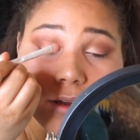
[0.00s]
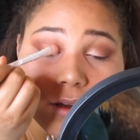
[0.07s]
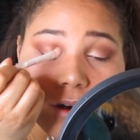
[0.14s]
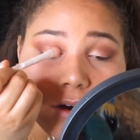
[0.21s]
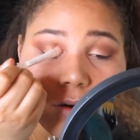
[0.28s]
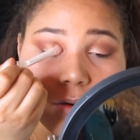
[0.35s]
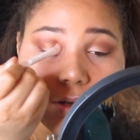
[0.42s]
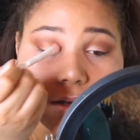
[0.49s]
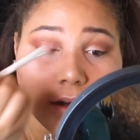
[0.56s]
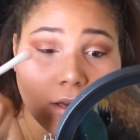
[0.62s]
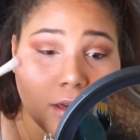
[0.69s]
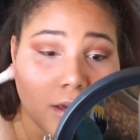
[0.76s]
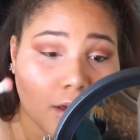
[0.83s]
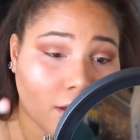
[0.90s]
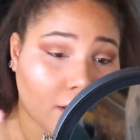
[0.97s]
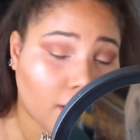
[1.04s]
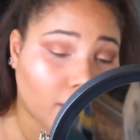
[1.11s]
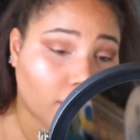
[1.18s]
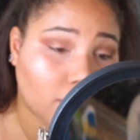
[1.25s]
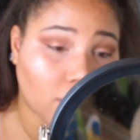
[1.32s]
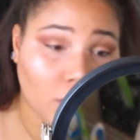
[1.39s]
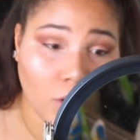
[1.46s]
Oh
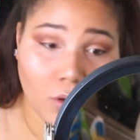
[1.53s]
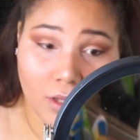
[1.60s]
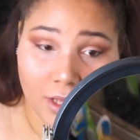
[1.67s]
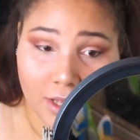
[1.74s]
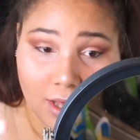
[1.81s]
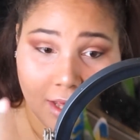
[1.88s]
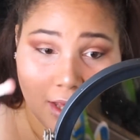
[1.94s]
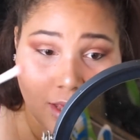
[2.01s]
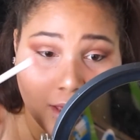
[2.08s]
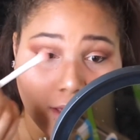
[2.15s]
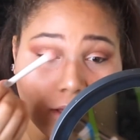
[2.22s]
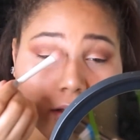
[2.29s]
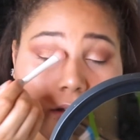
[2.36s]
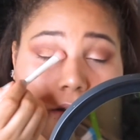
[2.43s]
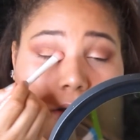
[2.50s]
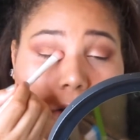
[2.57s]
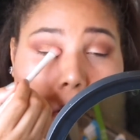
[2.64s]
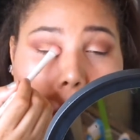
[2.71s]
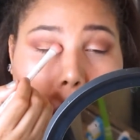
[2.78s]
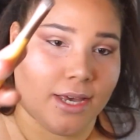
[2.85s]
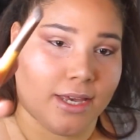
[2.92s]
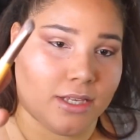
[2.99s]
yeah. Oh yeah.
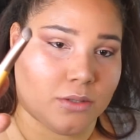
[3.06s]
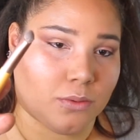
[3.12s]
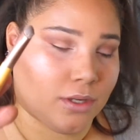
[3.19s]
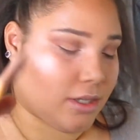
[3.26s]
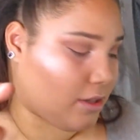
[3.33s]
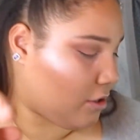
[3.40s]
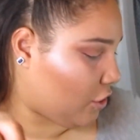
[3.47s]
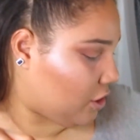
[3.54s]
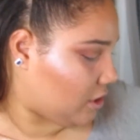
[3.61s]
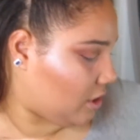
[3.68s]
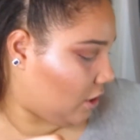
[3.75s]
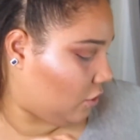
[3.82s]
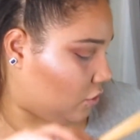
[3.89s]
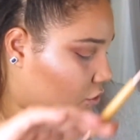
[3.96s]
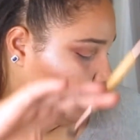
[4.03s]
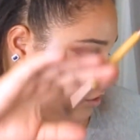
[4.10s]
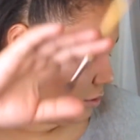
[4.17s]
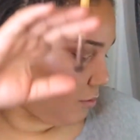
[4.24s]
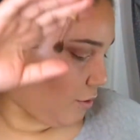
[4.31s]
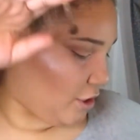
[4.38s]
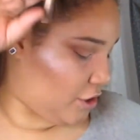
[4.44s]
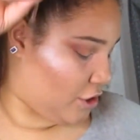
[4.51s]
Eyes with on this Eco Tools
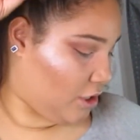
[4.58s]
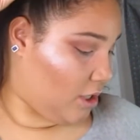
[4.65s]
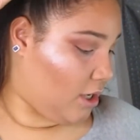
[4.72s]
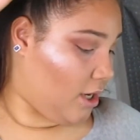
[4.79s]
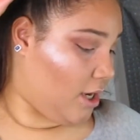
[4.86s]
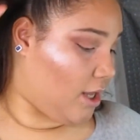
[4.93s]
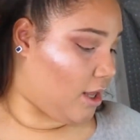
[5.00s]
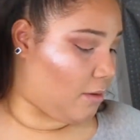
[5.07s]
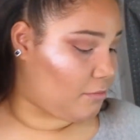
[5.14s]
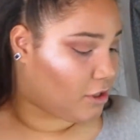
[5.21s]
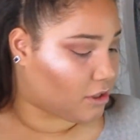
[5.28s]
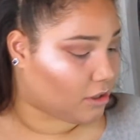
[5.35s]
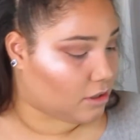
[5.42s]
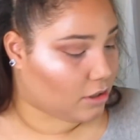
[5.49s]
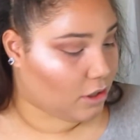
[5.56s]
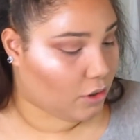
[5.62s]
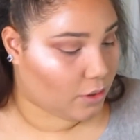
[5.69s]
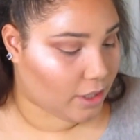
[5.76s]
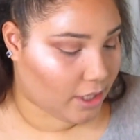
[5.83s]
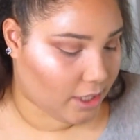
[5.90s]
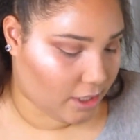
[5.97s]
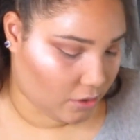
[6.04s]
brush. I'm just gonna go
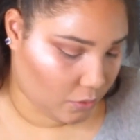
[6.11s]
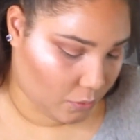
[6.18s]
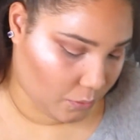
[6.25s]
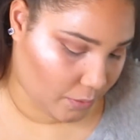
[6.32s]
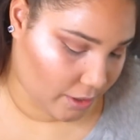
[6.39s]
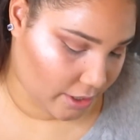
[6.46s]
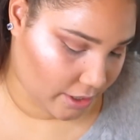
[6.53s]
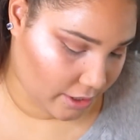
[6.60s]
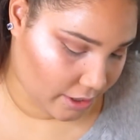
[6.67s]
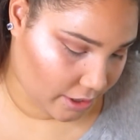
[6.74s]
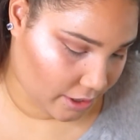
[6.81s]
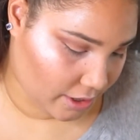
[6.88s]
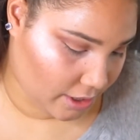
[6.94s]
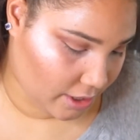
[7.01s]
in with